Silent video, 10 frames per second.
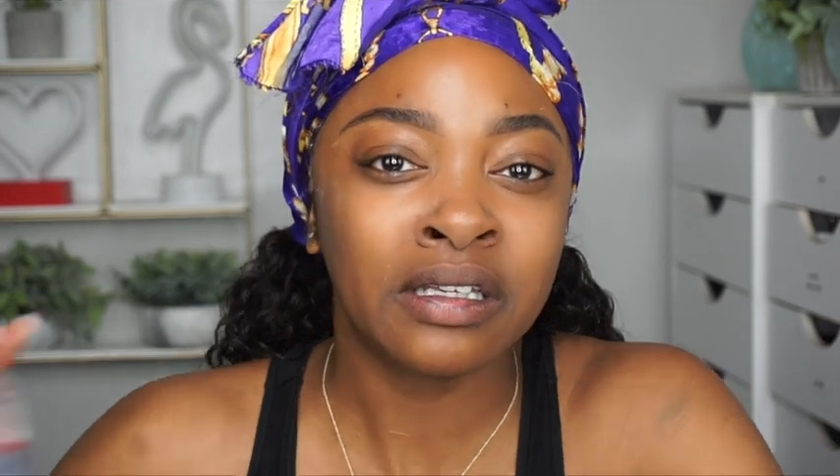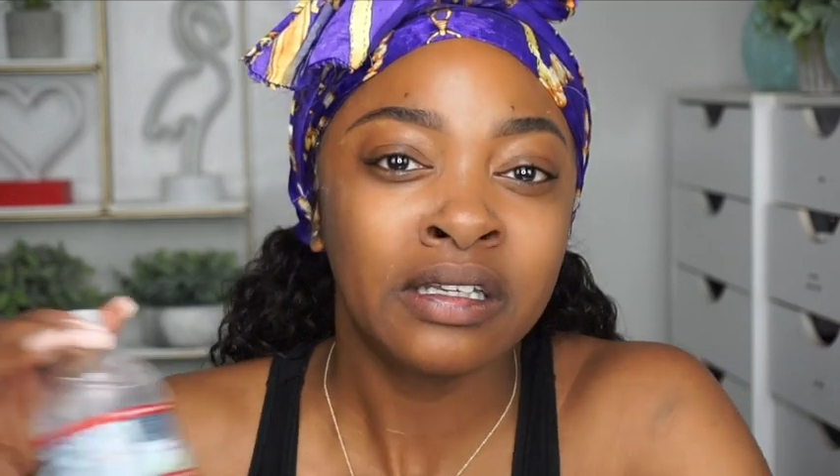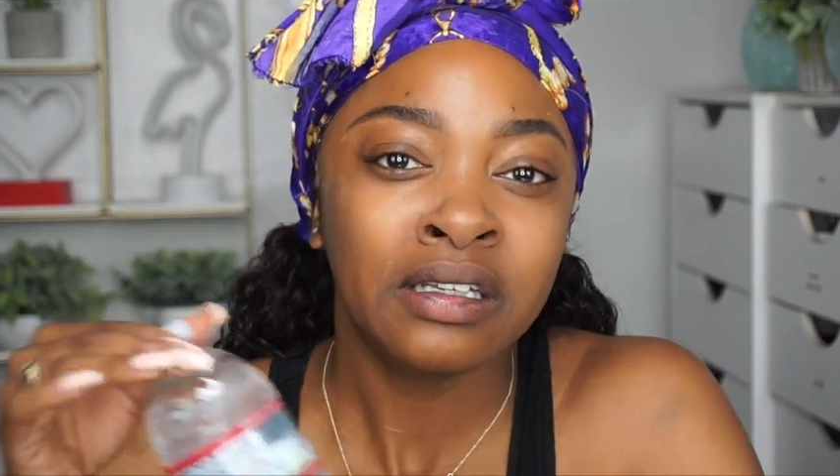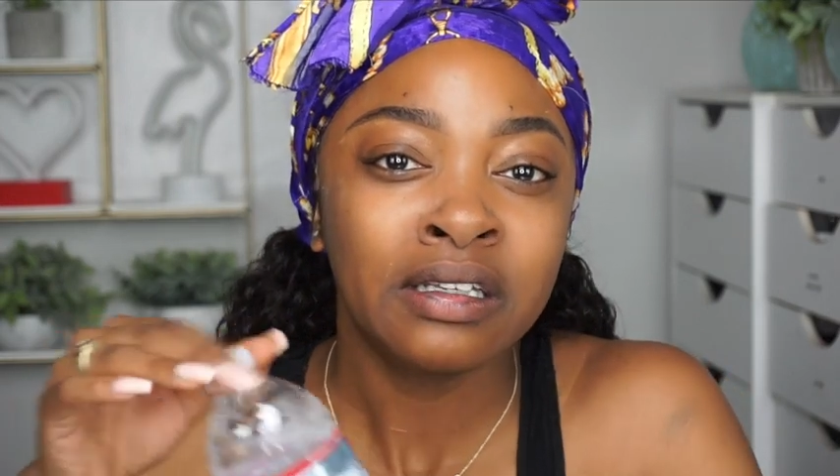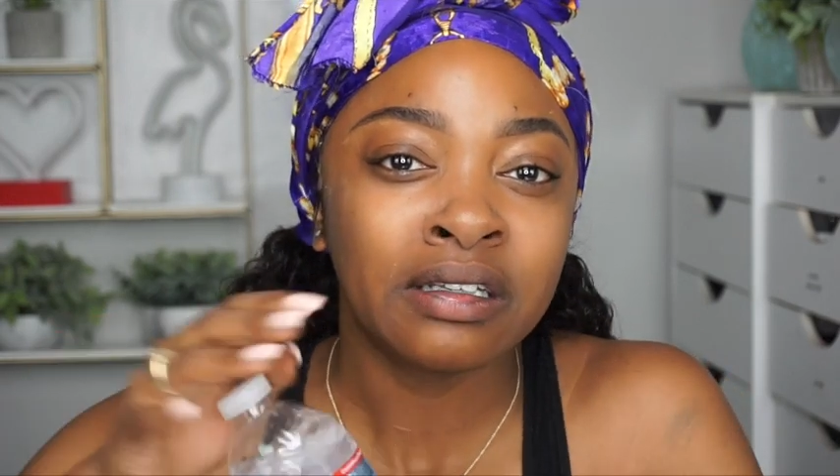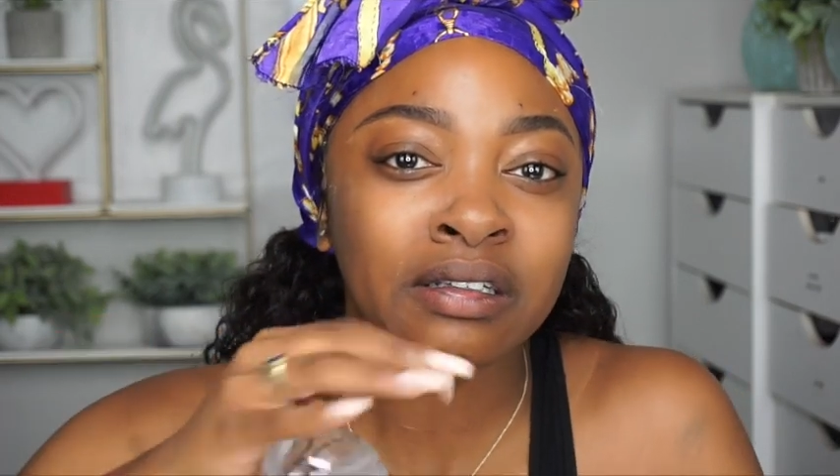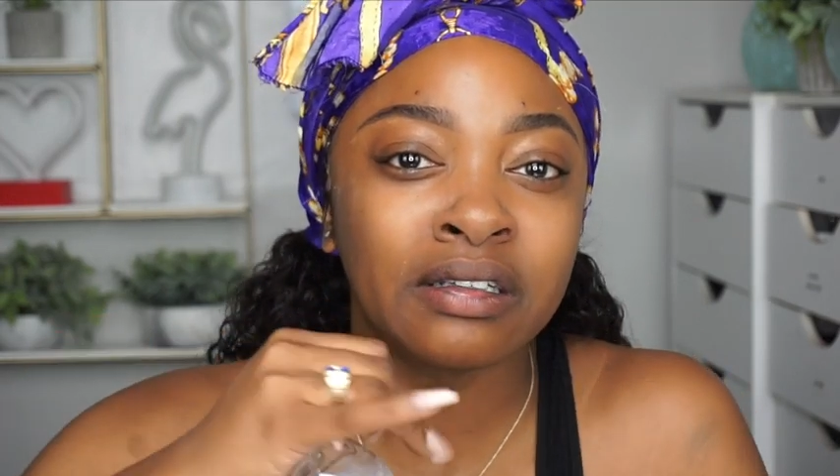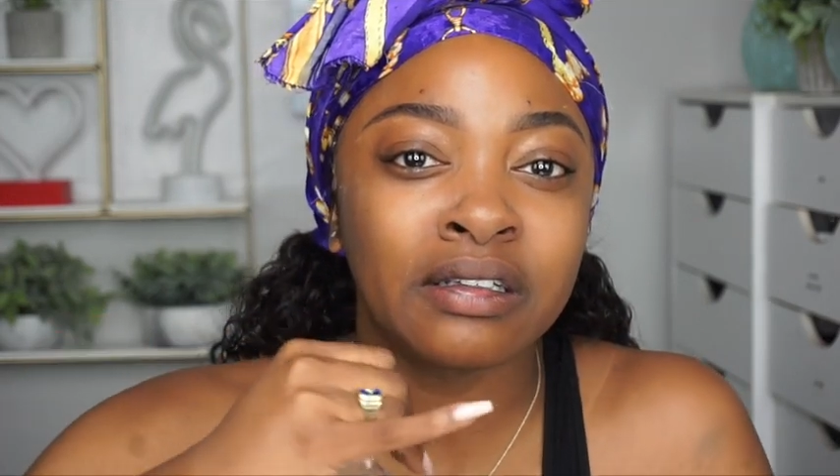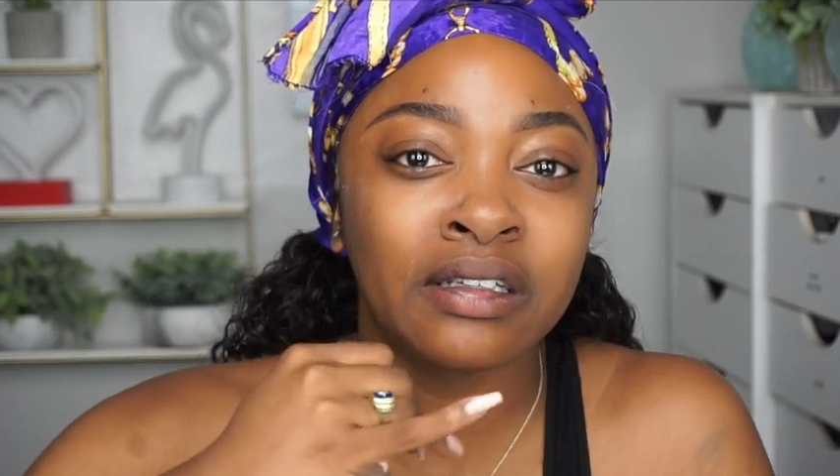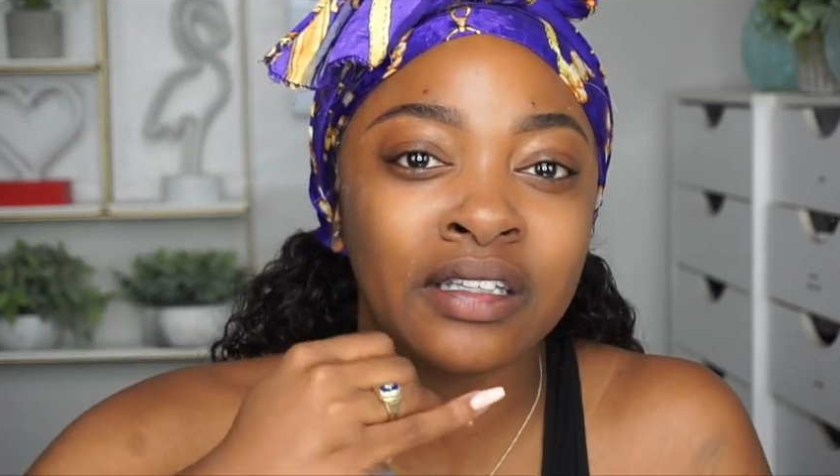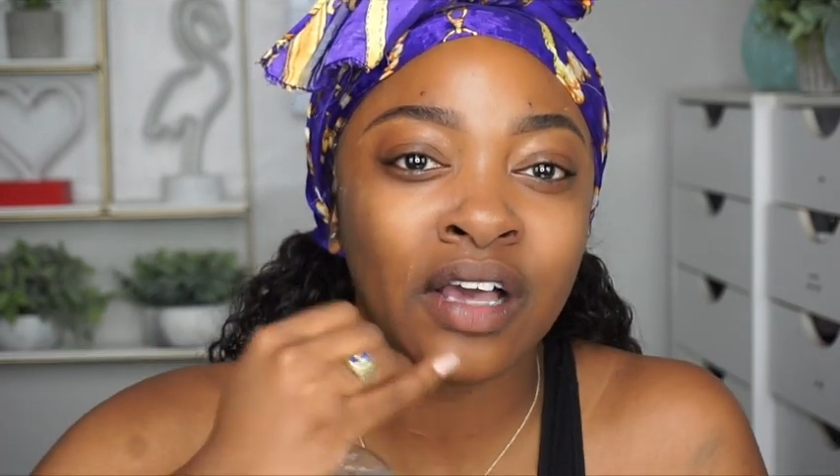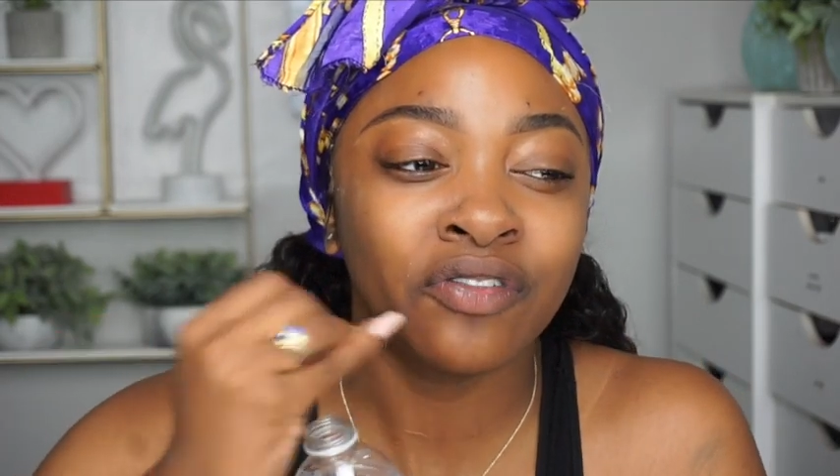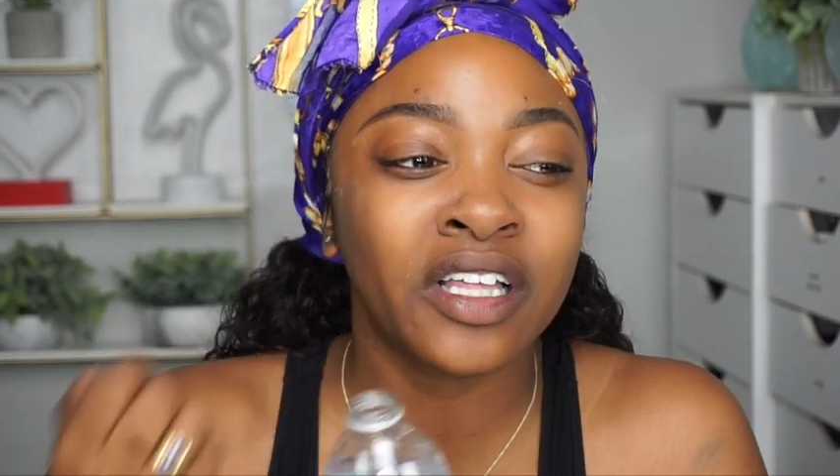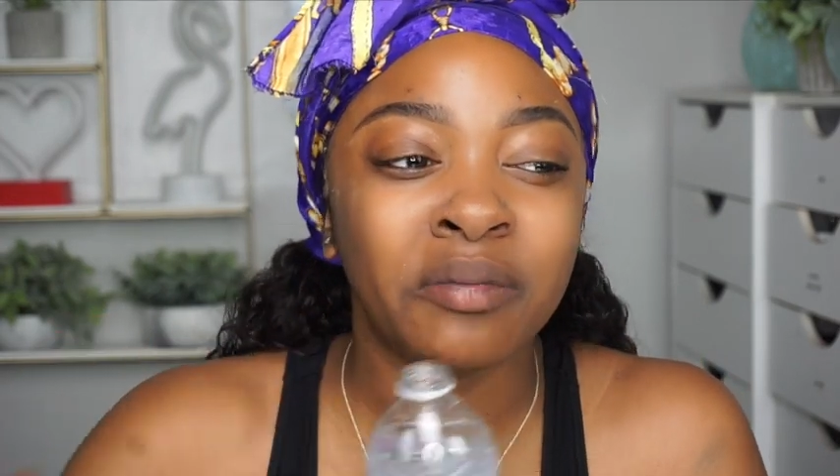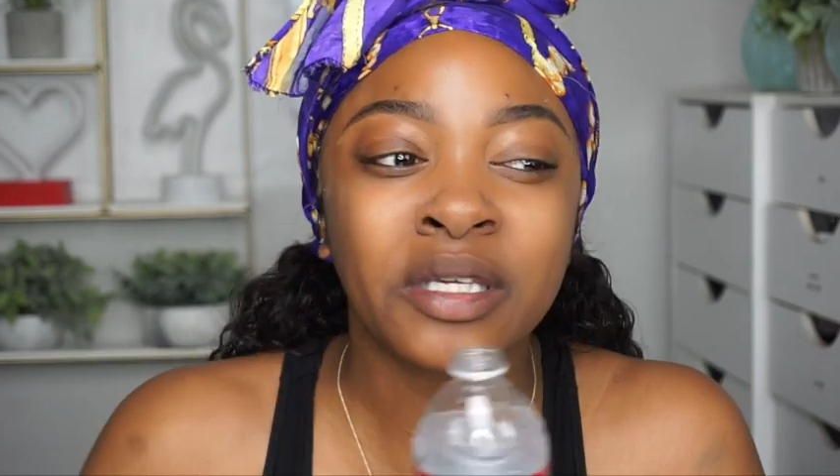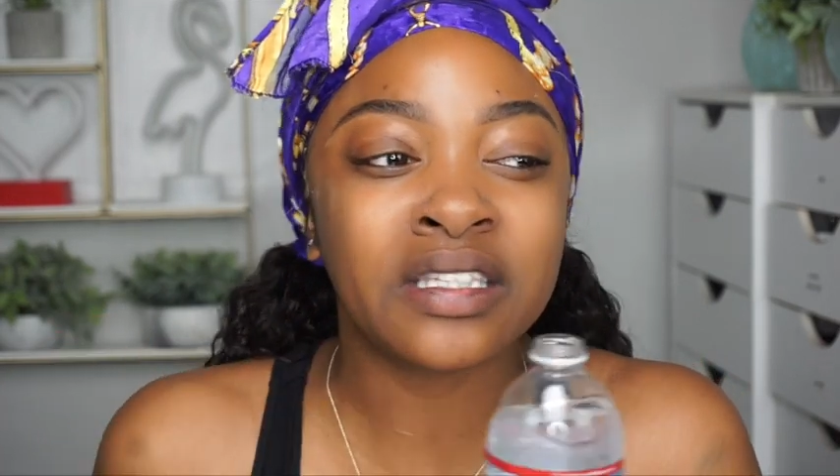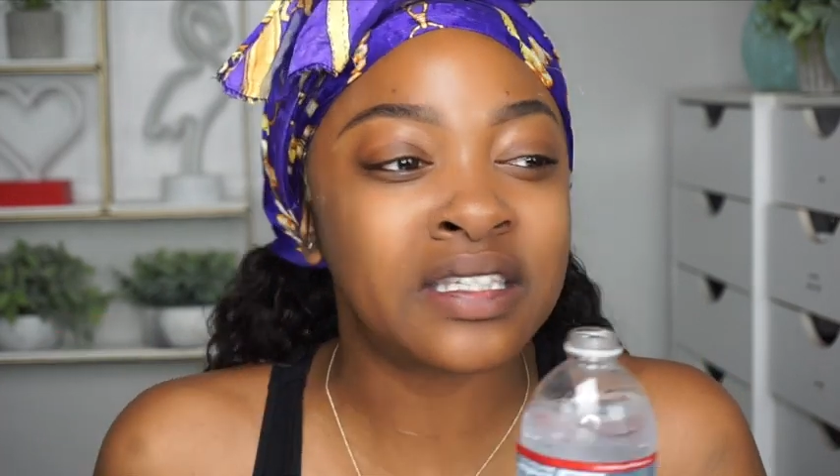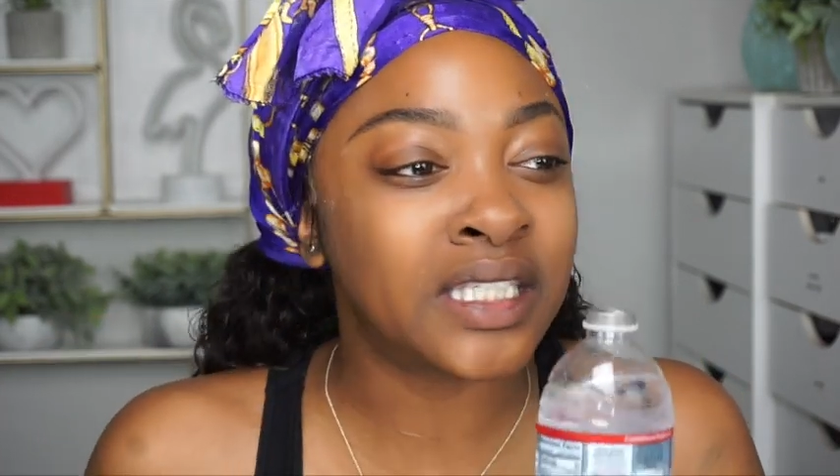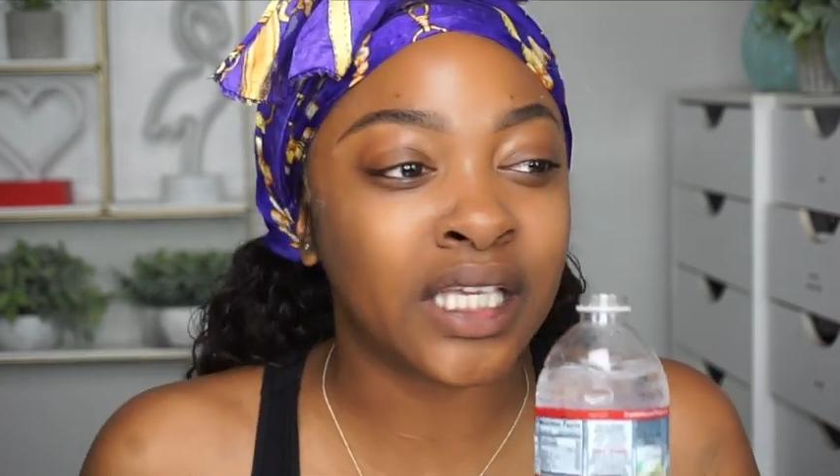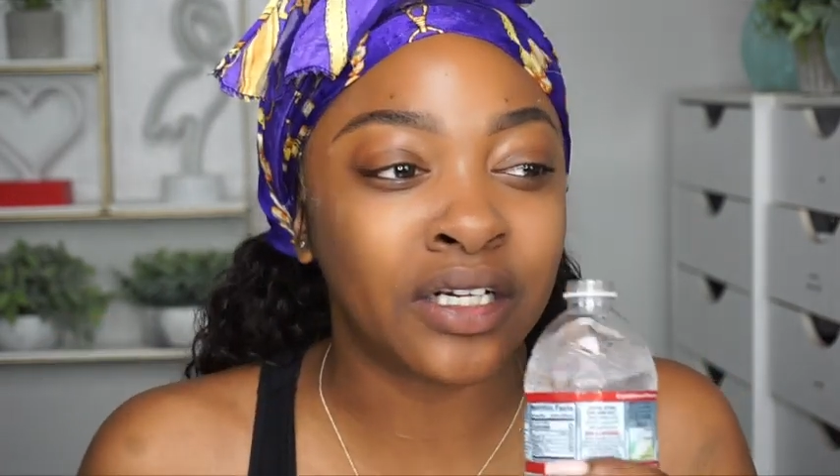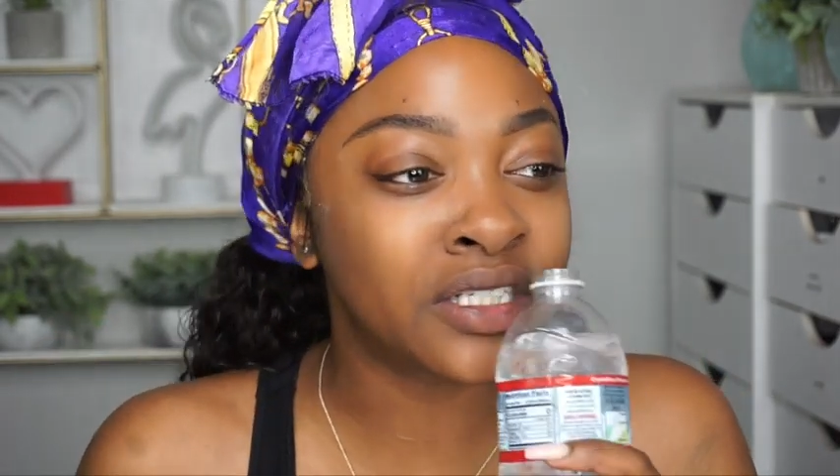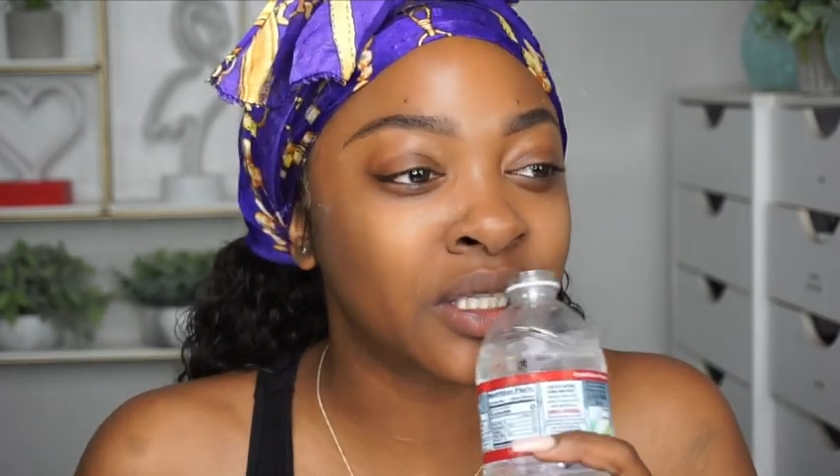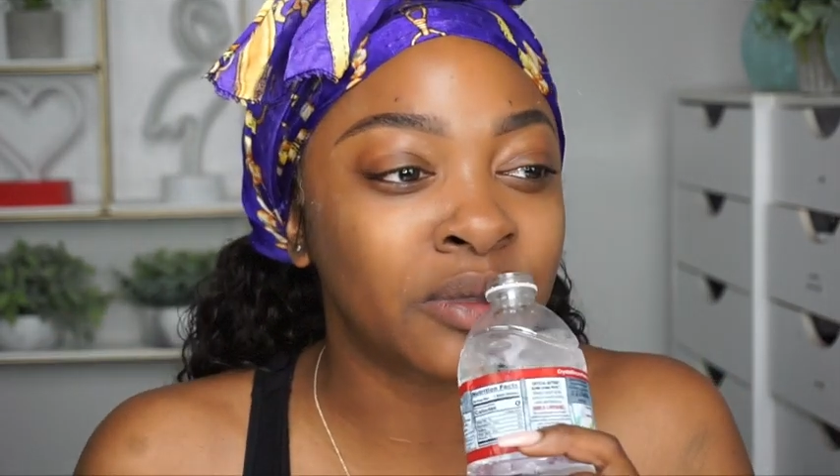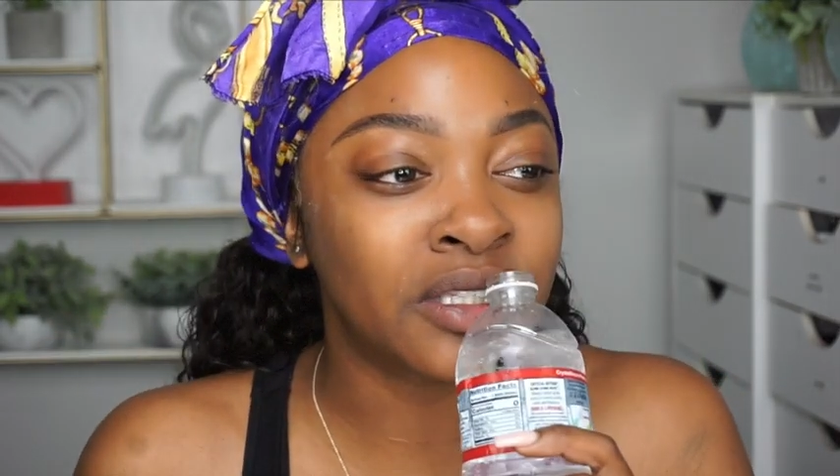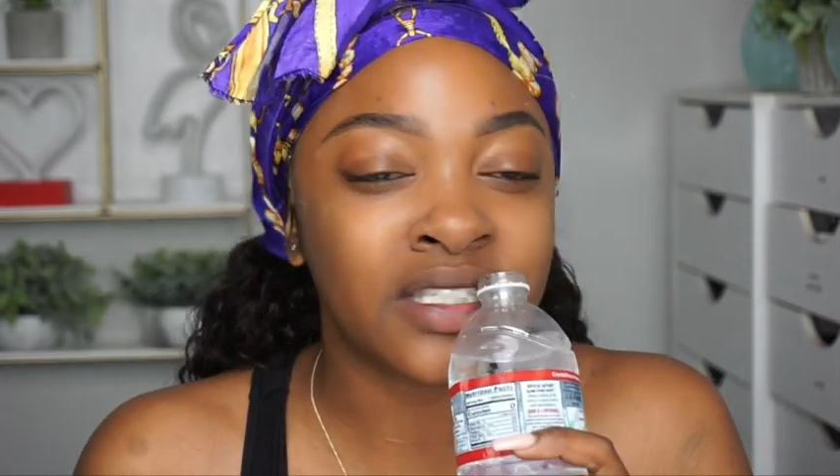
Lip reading: I feel like I'm getting sick or something.